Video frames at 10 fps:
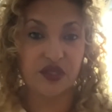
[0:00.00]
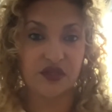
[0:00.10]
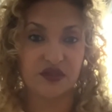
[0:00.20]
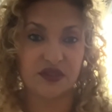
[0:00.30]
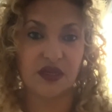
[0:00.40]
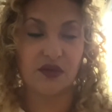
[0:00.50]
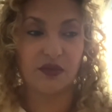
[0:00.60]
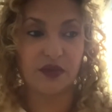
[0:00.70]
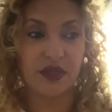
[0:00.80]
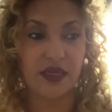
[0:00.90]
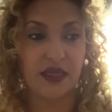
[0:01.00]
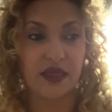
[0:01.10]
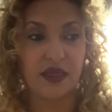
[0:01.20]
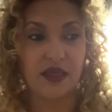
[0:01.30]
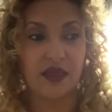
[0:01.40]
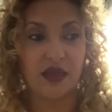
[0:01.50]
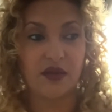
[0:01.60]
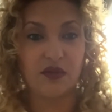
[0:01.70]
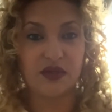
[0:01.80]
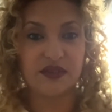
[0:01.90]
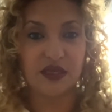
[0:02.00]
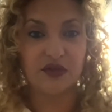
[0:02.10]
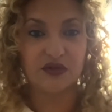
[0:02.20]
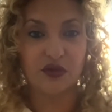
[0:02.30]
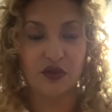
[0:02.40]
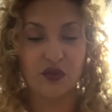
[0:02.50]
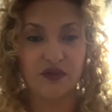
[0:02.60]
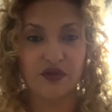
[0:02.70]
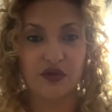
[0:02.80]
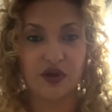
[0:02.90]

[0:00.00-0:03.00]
years now. I don't want to tell you so you won't figure